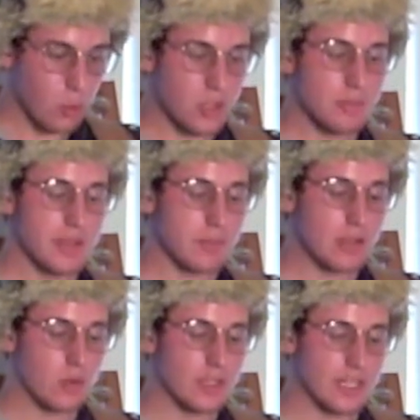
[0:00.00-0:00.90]
William
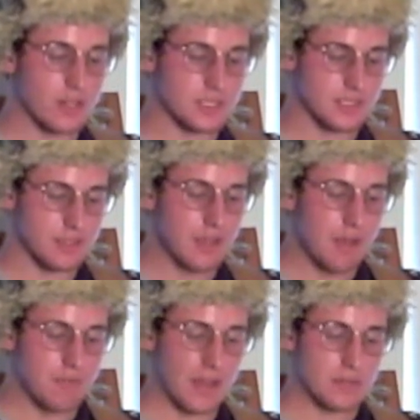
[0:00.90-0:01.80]
Henry Lloyd Garrison
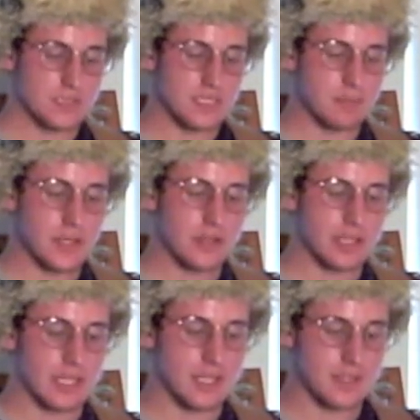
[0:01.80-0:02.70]
founded the
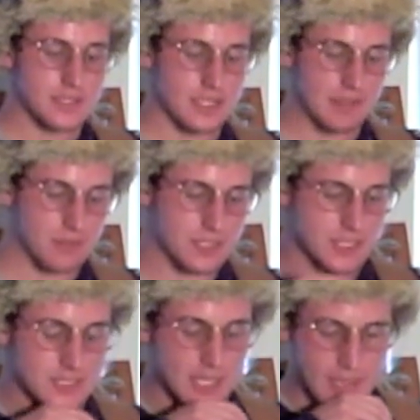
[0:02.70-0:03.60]
American Anti-Slavery
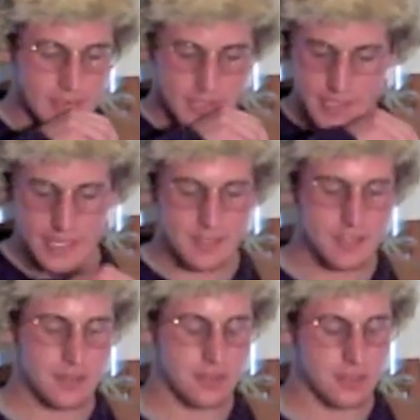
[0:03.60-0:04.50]
Society in
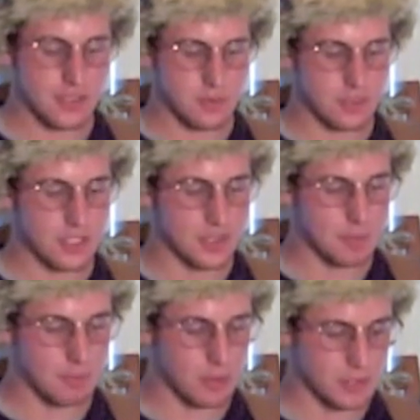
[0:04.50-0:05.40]
1833 to
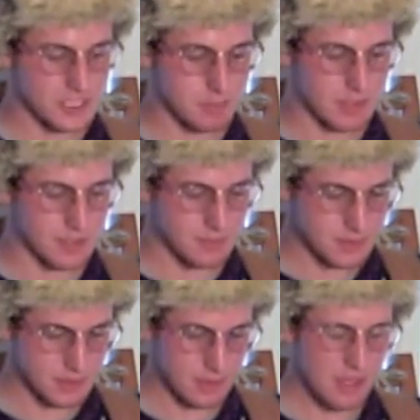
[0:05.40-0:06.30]
promote his
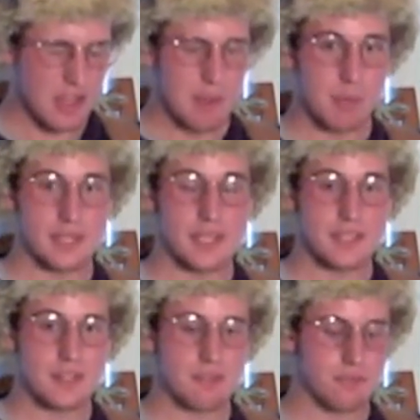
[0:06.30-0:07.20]
beliefs. By the
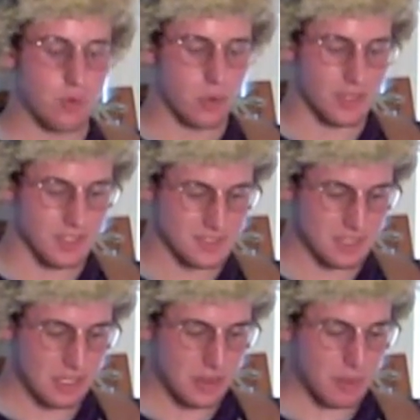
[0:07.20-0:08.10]

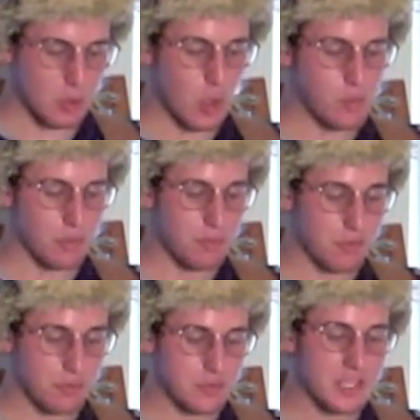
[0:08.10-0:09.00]
1840s, there were over
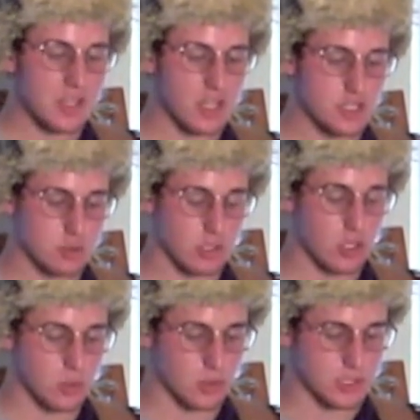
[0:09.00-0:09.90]
1,500
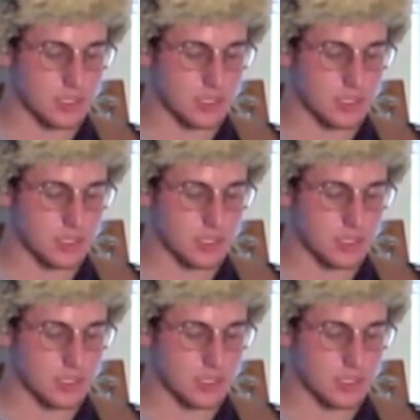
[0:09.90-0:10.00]
local